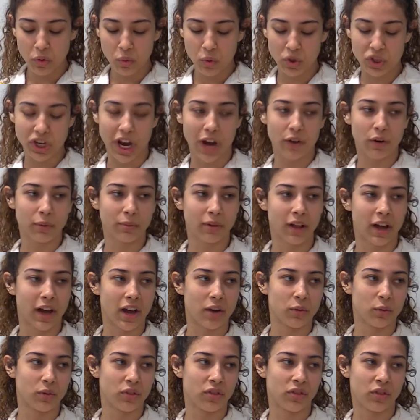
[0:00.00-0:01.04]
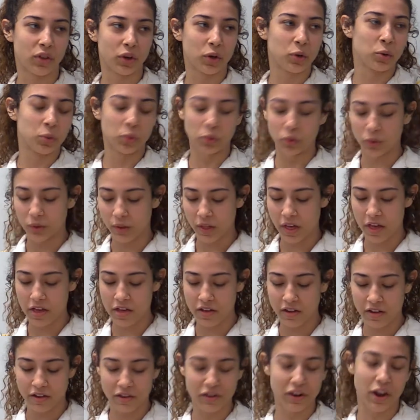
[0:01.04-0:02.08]
which I replied with the cool,
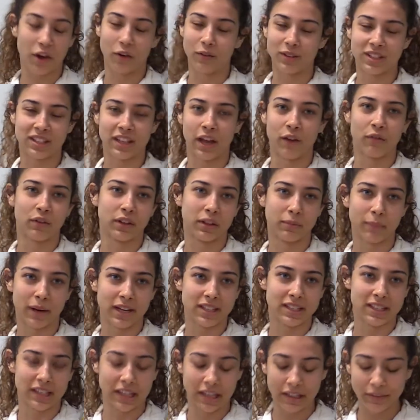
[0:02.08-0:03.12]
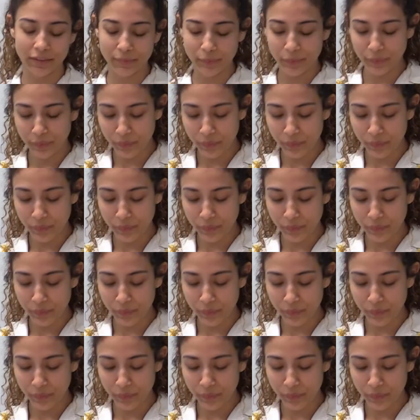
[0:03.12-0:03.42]
no, it's not really my scene.